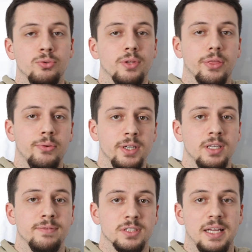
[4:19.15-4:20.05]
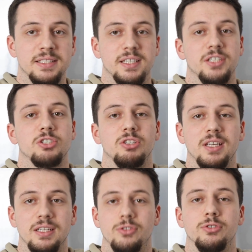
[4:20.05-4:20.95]
to the 3D visualization
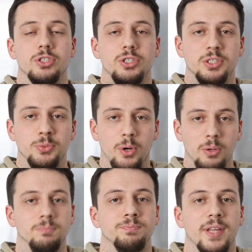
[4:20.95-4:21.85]
industry as well.